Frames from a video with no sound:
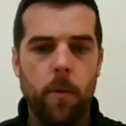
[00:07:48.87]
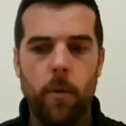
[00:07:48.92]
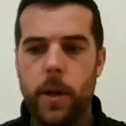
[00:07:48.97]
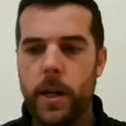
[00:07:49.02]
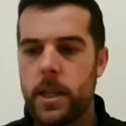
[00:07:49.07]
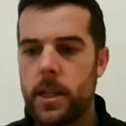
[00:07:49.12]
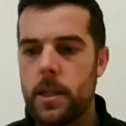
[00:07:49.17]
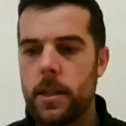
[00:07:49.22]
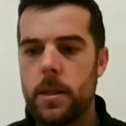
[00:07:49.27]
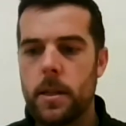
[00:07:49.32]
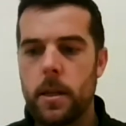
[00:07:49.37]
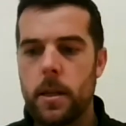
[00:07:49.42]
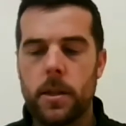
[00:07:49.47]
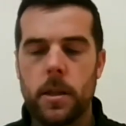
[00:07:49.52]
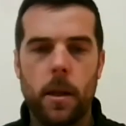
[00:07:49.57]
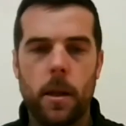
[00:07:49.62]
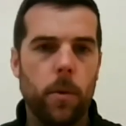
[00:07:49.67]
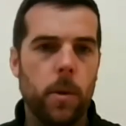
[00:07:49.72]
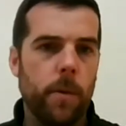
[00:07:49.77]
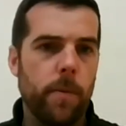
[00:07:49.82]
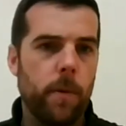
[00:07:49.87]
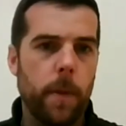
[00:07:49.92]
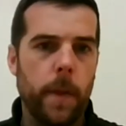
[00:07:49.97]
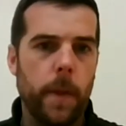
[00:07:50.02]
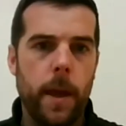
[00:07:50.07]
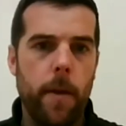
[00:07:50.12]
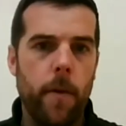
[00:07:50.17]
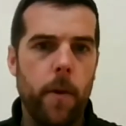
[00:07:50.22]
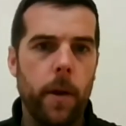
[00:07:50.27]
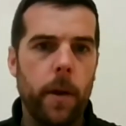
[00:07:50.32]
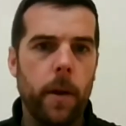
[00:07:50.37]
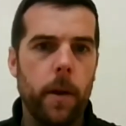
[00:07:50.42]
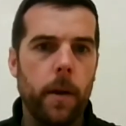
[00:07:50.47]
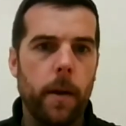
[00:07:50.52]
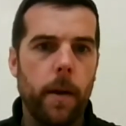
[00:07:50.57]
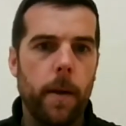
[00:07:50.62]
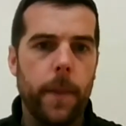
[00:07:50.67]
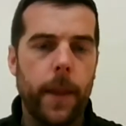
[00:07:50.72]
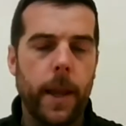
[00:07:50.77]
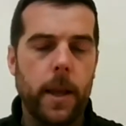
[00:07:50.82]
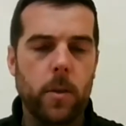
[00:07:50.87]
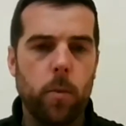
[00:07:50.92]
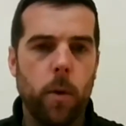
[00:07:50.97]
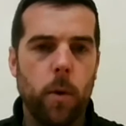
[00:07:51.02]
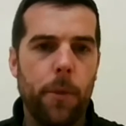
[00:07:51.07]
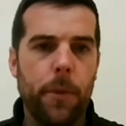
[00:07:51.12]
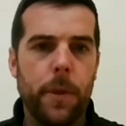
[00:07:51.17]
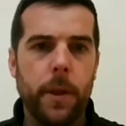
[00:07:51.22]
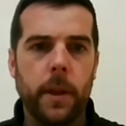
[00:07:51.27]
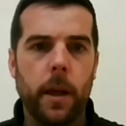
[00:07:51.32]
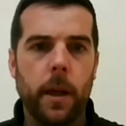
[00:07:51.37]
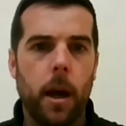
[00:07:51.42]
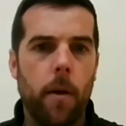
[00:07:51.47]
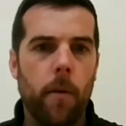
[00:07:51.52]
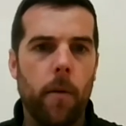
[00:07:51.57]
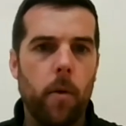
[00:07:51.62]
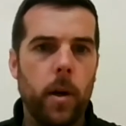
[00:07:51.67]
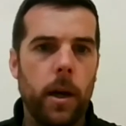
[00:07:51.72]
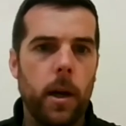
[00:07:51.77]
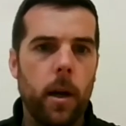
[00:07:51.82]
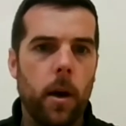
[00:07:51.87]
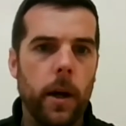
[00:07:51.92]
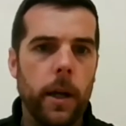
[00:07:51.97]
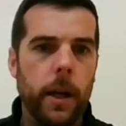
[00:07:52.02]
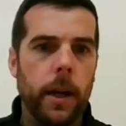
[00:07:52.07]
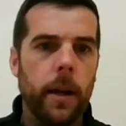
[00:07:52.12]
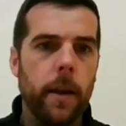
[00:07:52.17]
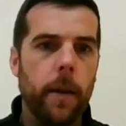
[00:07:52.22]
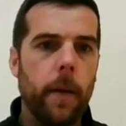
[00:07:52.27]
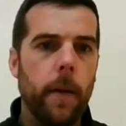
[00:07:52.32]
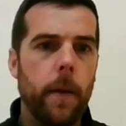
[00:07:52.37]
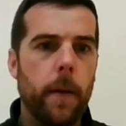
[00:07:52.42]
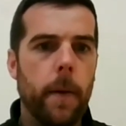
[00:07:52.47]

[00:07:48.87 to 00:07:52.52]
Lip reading: Reece is no different there, and that's one thing that I really like.